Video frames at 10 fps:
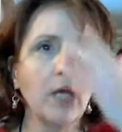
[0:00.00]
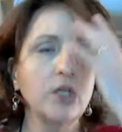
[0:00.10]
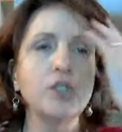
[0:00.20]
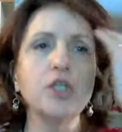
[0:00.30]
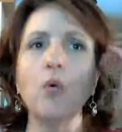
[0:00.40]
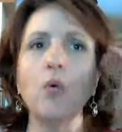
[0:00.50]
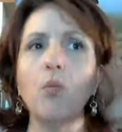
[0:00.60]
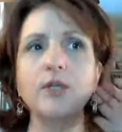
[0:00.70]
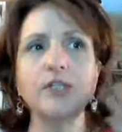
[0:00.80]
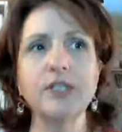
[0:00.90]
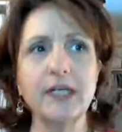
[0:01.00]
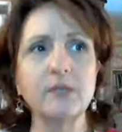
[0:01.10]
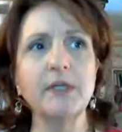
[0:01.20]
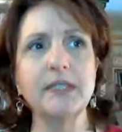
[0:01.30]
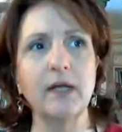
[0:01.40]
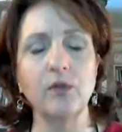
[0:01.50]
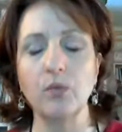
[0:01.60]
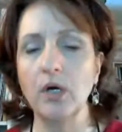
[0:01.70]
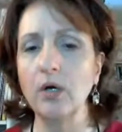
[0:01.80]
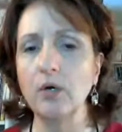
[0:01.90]
So 6 months down the
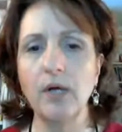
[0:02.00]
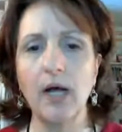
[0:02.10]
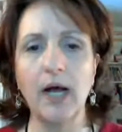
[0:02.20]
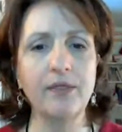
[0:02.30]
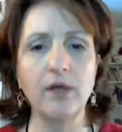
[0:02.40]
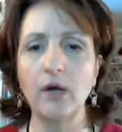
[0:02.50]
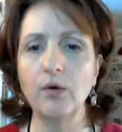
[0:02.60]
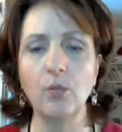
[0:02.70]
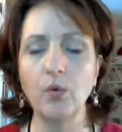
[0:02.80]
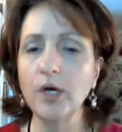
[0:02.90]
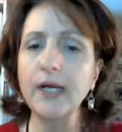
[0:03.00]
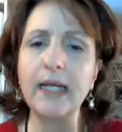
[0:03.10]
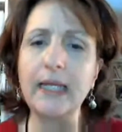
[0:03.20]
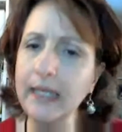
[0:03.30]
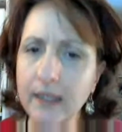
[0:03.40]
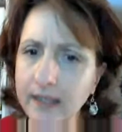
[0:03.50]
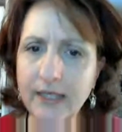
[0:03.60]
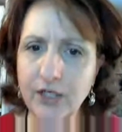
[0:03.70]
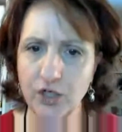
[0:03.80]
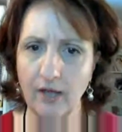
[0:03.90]
road, I thought, we're going to kill
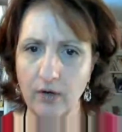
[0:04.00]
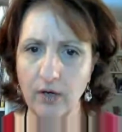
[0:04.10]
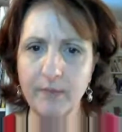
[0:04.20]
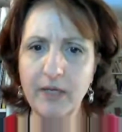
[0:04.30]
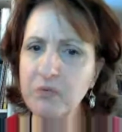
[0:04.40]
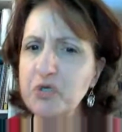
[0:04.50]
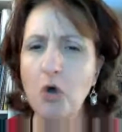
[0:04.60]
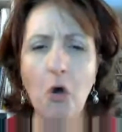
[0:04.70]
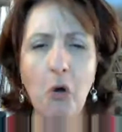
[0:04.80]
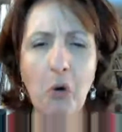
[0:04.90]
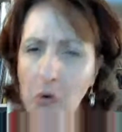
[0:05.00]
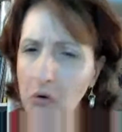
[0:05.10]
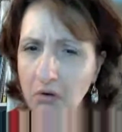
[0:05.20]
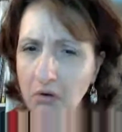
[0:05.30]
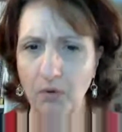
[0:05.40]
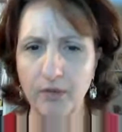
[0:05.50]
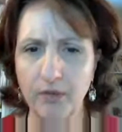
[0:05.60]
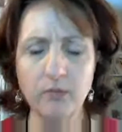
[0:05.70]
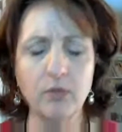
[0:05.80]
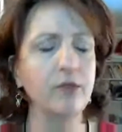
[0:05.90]
each other. I mean, it was horrible.
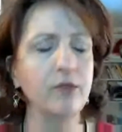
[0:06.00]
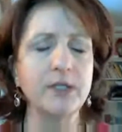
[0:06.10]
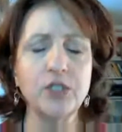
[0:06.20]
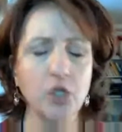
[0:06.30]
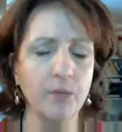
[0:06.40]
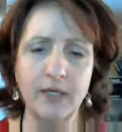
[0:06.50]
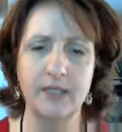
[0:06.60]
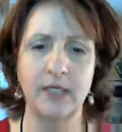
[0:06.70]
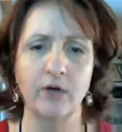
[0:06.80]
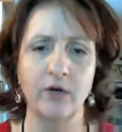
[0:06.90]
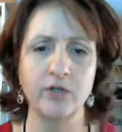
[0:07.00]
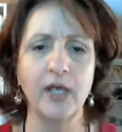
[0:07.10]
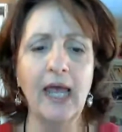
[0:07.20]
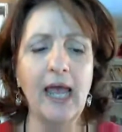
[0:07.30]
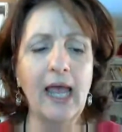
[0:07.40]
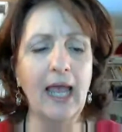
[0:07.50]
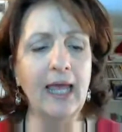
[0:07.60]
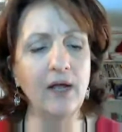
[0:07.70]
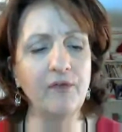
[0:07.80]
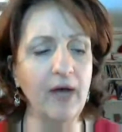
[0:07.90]
There had been so many tears.
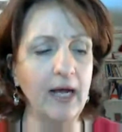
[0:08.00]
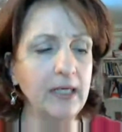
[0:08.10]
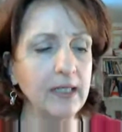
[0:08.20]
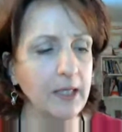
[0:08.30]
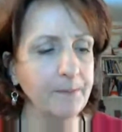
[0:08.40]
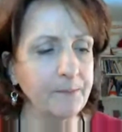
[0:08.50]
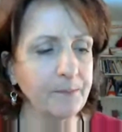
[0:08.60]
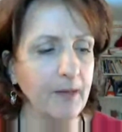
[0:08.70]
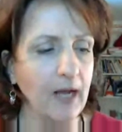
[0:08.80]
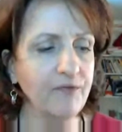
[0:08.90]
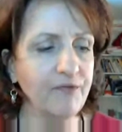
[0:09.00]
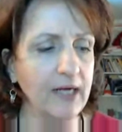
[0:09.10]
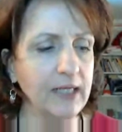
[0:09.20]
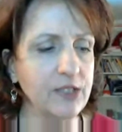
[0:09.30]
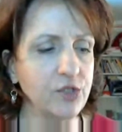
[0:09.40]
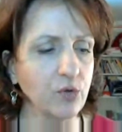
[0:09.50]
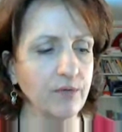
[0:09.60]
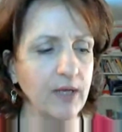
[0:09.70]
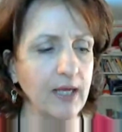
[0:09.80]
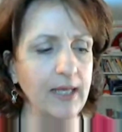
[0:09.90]
And I finally sort
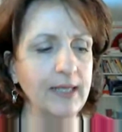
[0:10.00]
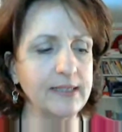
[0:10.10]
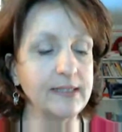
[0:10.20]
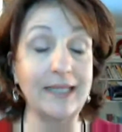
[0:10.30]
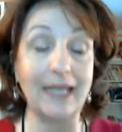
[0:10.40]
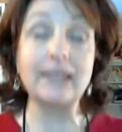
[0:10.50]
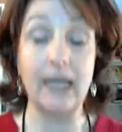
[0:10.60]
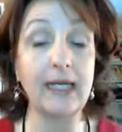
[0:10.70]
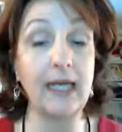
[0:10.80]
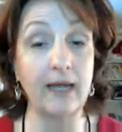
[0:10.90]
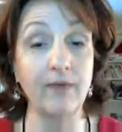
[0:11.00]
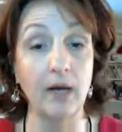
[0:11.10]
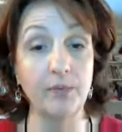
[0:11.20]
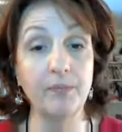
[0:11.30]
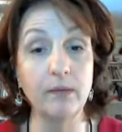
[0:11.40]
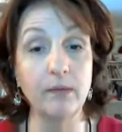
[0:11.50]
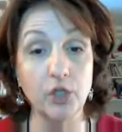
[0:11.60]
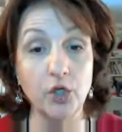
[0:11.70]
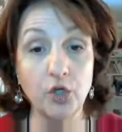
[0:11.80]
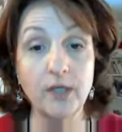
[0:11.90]
of, in a sense, I gave up, but it
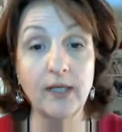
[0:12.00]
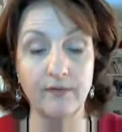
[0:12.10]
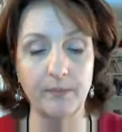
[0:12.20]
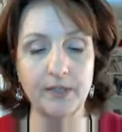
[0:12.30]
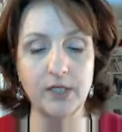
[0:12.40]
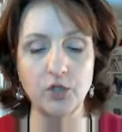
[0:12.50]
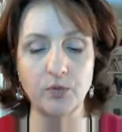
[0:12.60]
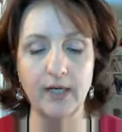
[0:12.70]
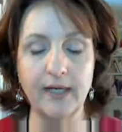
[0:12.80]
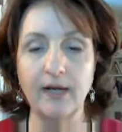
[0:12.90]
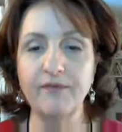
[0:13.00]
was a good give up, because here's what I did.